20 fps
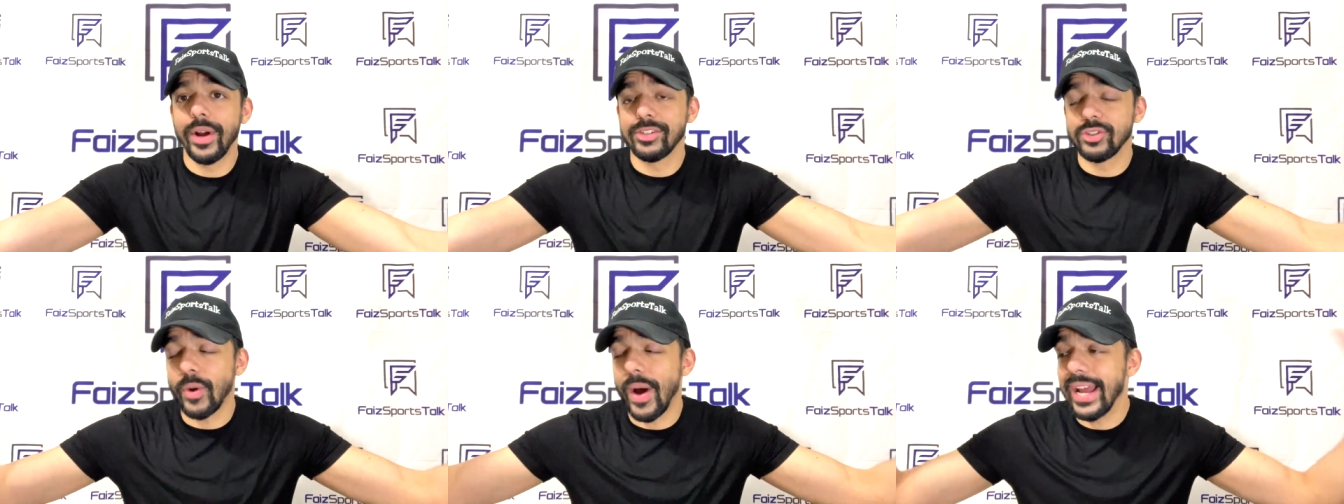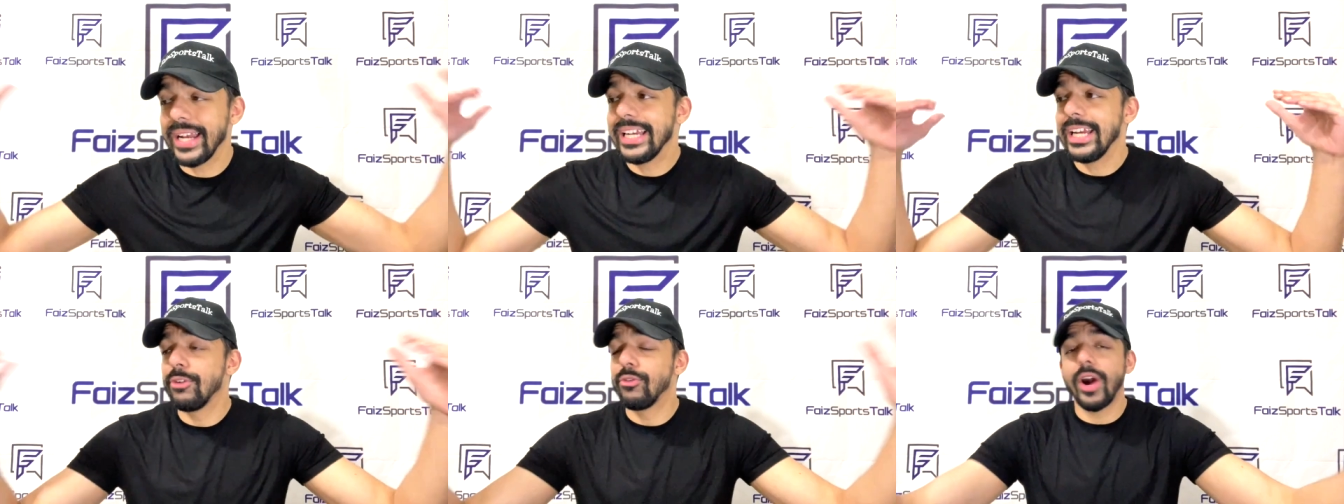So I
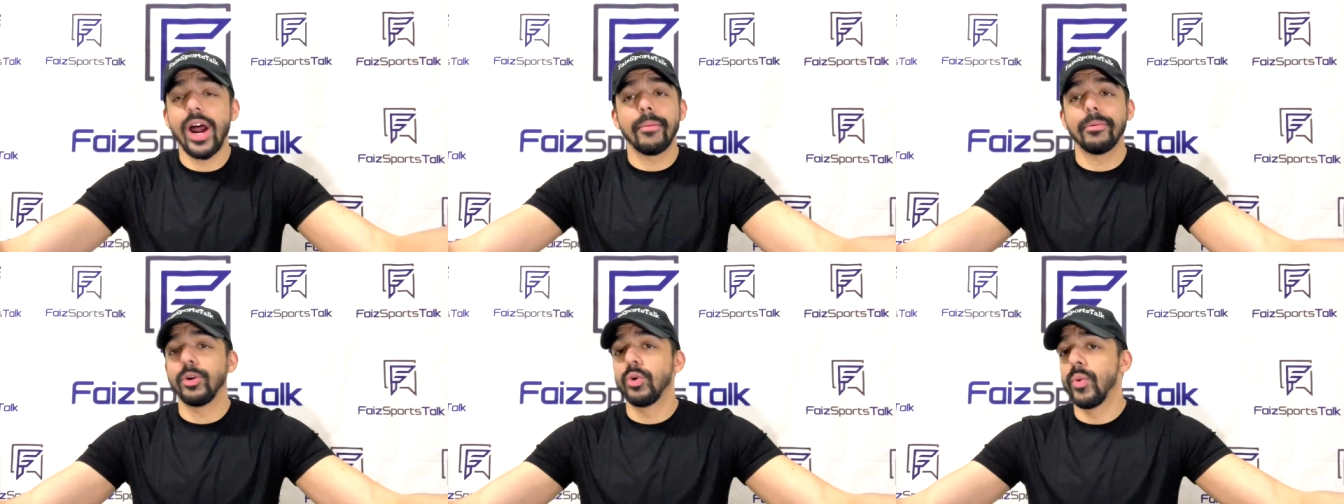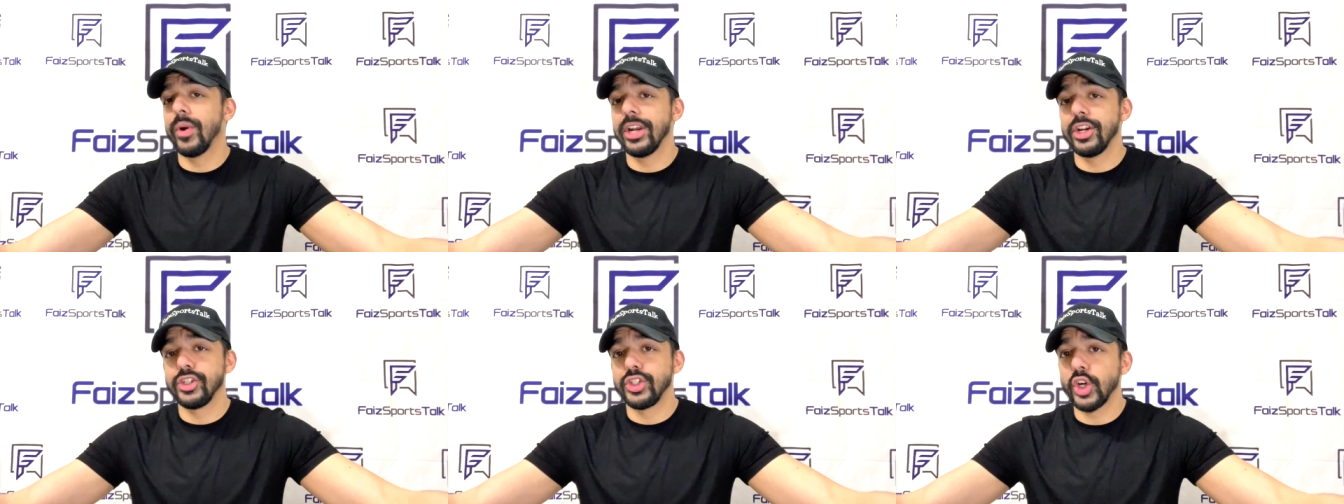need Robert
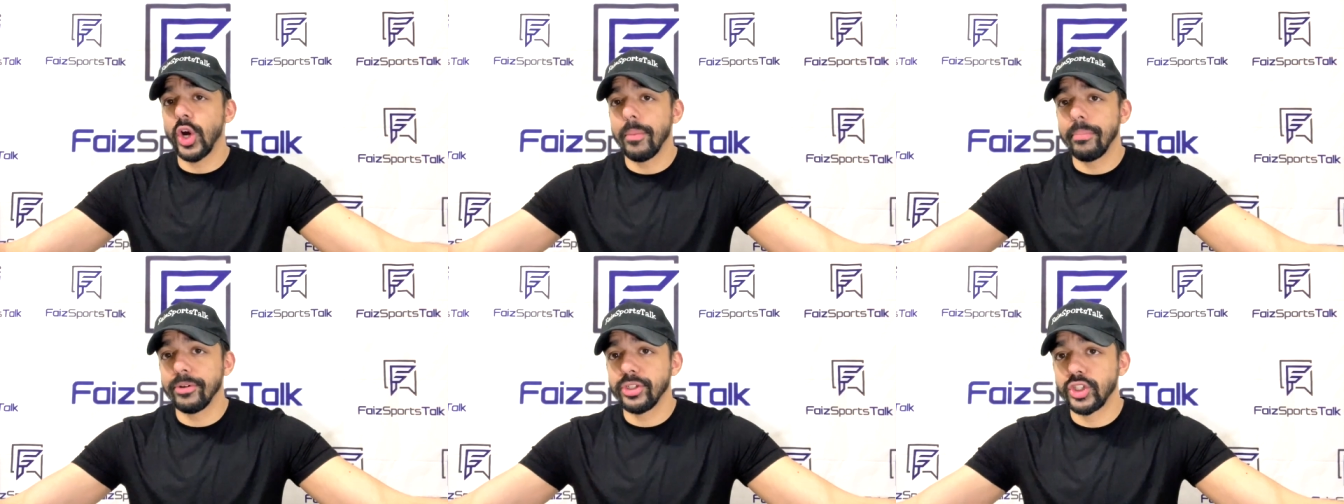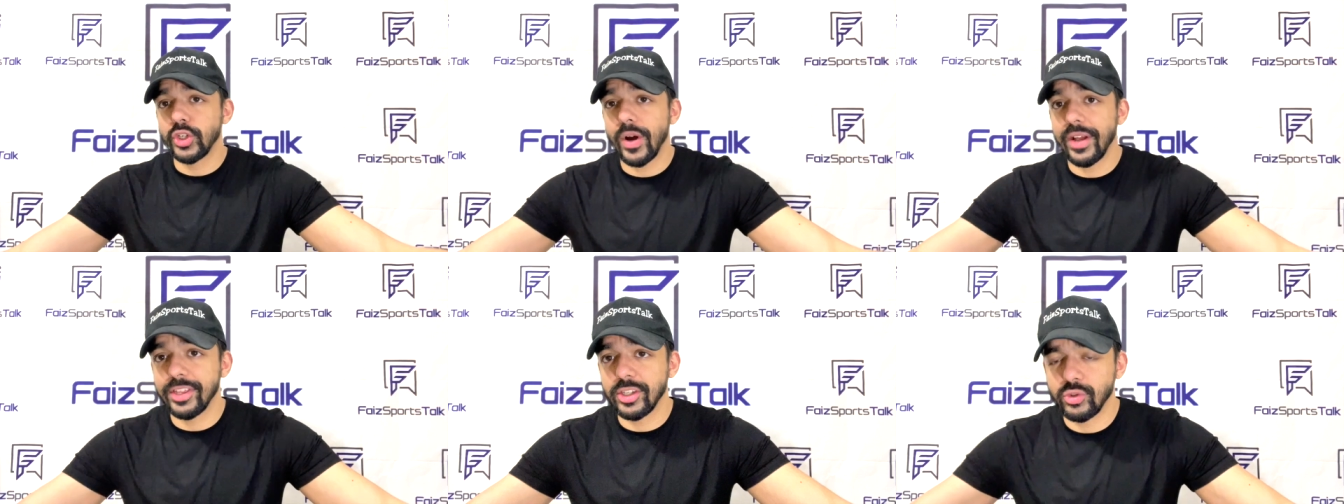Quinn to show up and
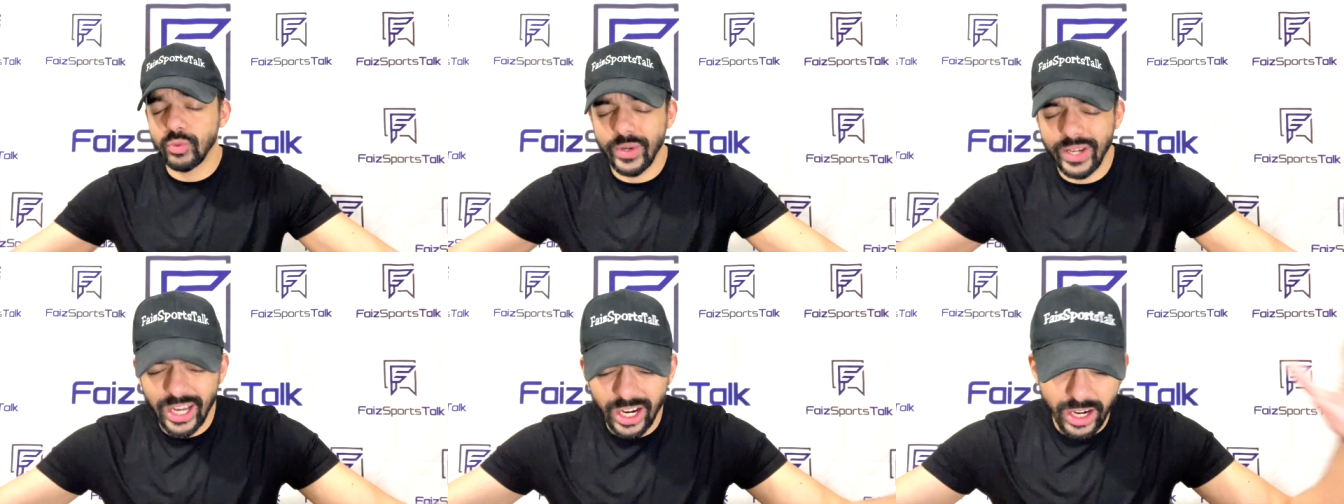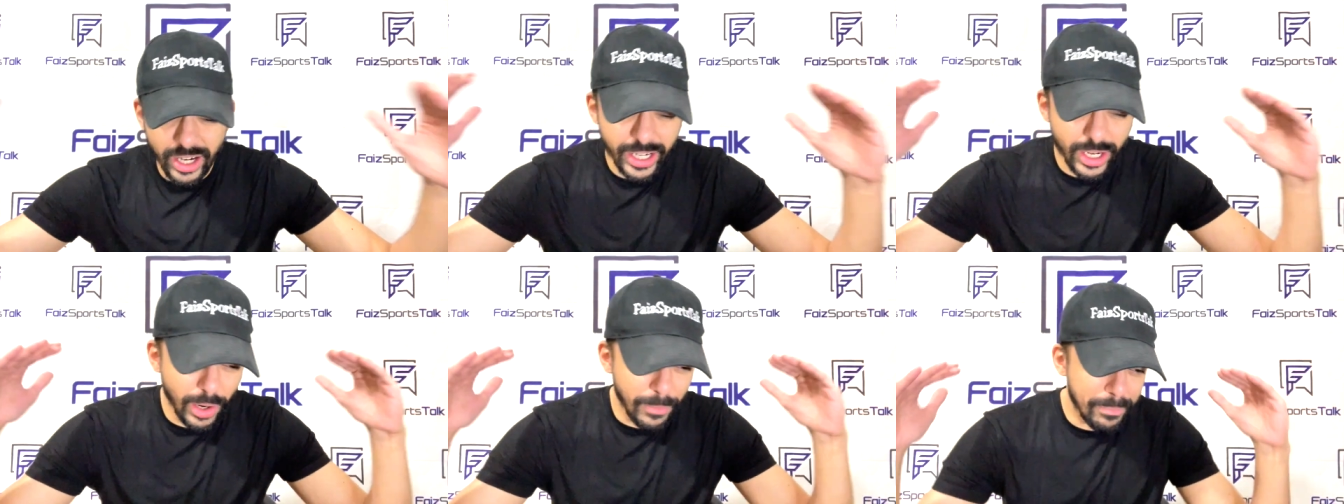show out this week. I
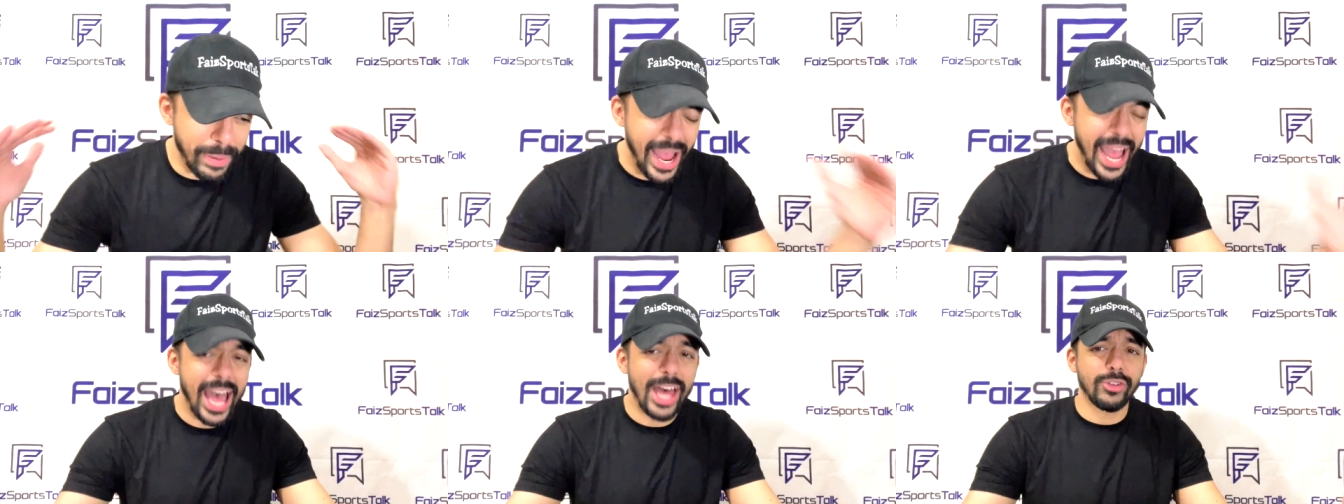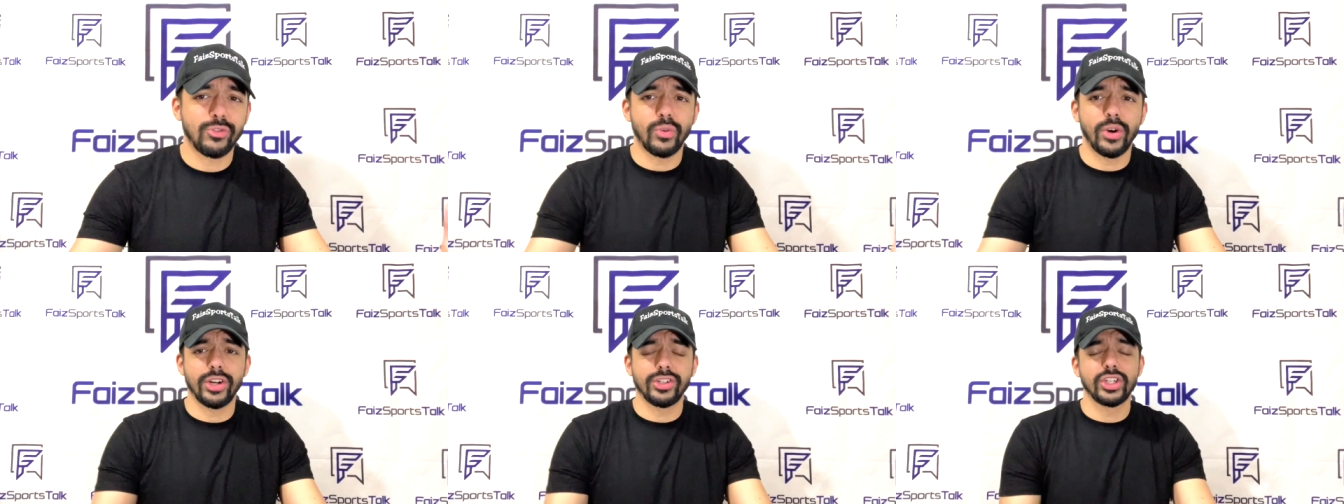need our
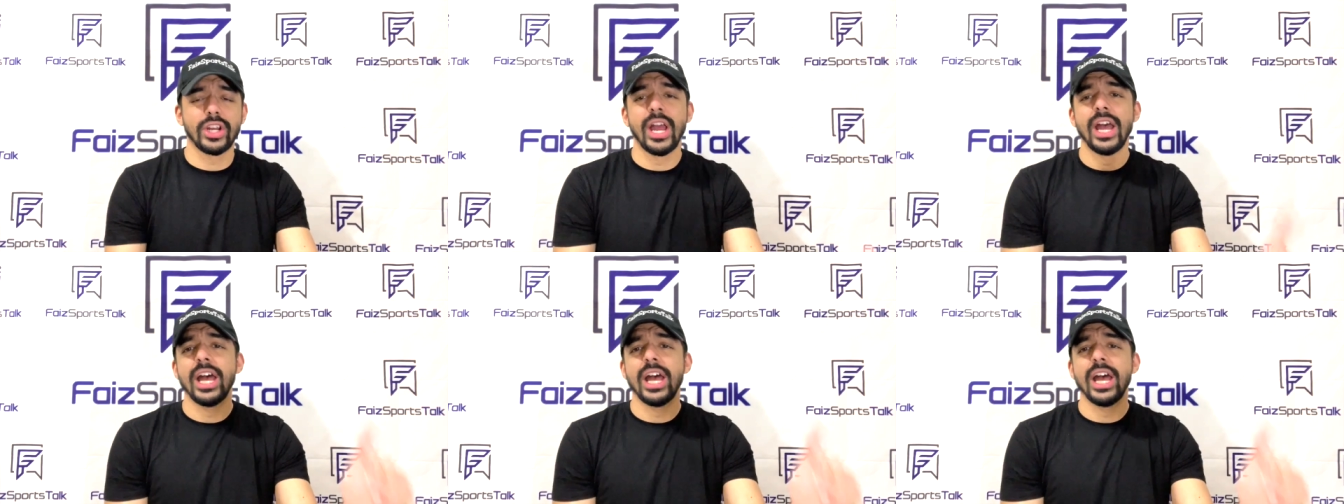pass rush